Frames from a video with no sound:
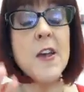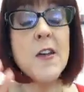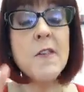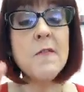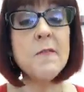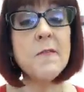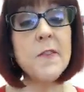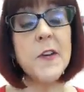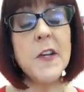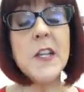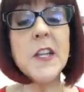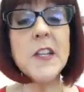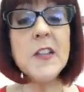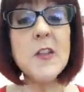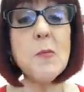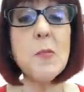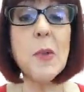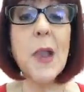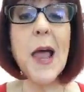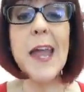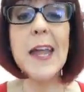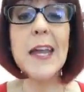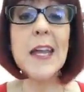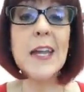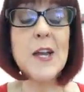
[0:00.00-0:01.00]
fill in the
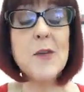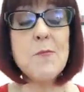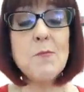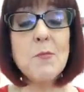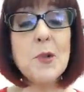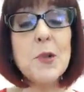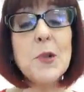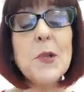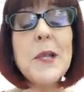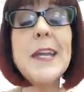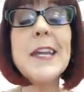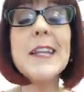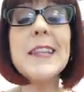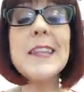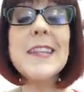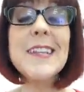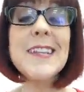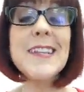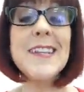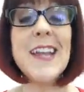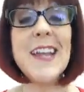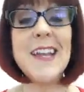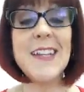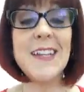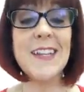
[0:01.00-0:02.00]
blank, complete the
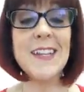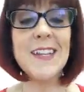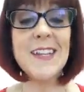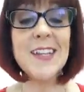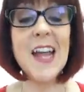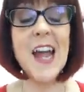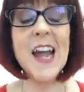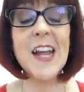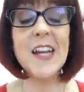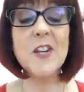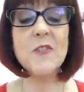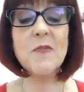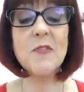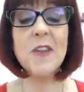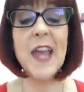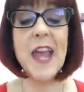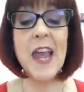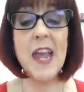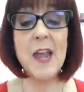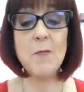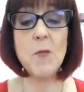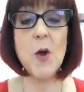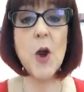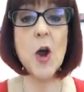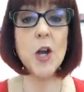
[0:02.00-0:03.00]
sentence kind of
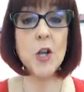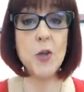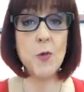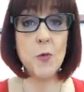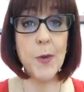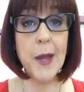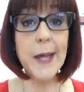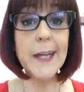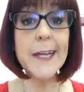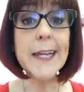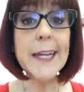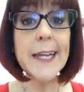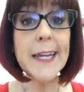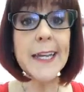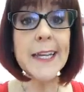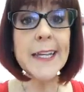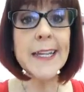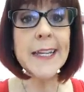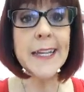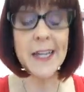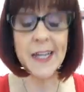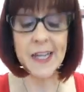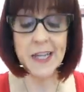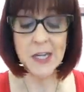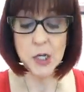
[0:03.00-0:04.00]
game. Are you ready?
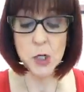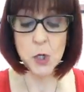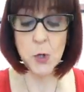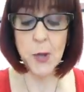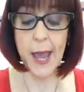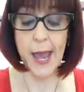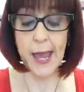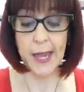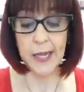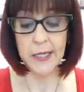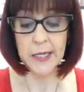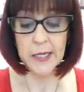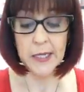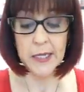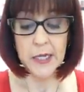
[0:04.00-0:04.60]
Okay.